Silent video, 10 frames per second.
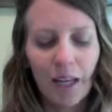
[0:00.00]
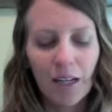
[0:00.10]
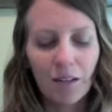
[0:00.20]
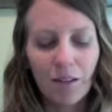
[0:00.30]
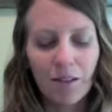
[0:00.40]

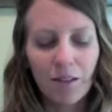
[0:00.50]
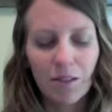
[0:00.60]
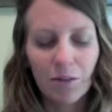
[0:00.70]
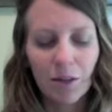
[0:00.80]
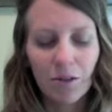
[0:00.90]
Now listen
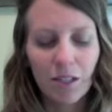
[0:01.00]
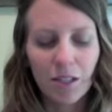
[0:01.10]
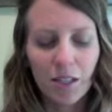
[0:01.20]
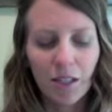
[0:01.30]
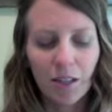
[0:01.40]
to my
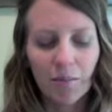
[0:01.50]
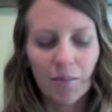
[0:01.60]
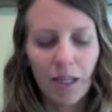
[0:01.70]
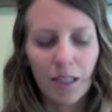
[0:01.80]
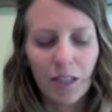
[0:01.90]
reasoning.
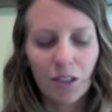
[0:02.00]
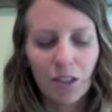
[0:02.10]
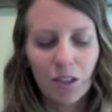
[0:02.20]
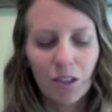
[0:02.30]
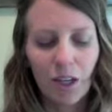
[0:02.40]
Pay
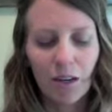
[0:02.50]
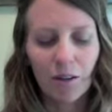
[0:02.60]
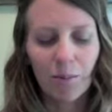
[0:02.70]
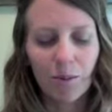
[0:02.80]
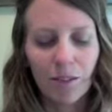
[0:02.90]
attention to how
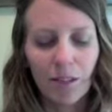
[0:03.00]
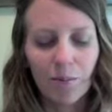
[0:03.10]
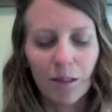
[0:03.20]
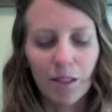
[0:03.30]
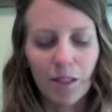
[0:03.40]
I present
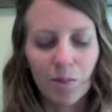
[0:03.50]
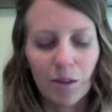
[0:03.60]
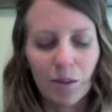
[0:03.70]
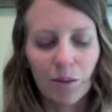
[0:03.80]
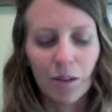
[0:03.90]
my
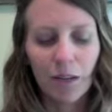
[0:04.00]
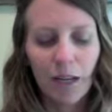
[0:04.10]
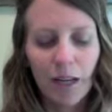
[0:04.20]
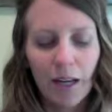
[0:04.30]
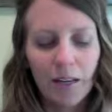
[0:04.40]
dispute.
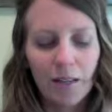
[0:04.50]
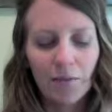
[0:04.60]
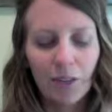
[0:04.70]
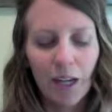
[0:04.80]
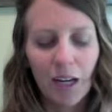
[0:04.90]
Is it
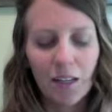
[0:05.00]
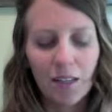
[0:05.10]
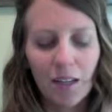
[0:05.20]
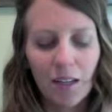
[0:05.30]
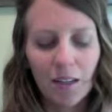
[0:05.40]
for God's
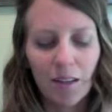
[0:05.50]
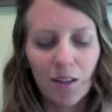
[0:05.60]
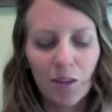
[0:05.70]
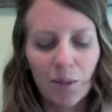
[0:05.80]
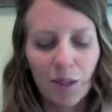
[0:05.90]
sake that you
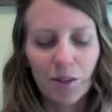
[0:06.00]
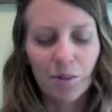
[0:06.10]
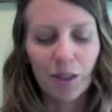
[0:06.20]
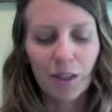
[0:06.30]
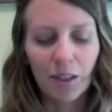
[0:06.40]
speak so
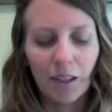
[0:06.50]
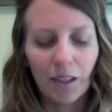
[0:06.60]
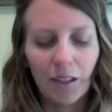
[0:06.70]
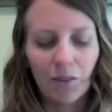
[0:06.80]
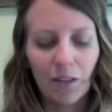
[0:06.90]
wickedly,
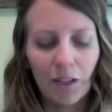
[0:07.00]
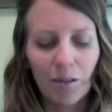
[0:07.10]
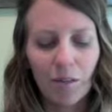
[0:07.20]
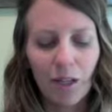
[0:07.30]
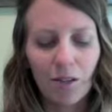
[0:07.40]
for
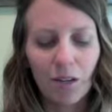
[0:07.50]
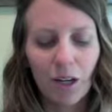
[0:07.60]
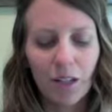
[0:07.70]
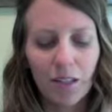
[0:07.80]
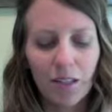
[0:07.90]
him that you
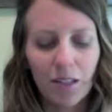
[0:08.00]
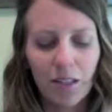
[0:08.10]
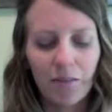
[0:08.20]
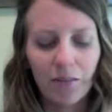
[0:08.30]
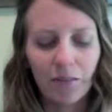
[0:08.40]
talk
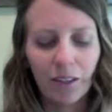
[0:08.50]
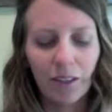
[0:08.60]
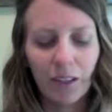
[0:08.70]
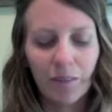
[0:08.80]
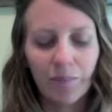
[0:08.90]

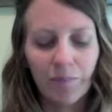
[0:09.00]
deceitfully?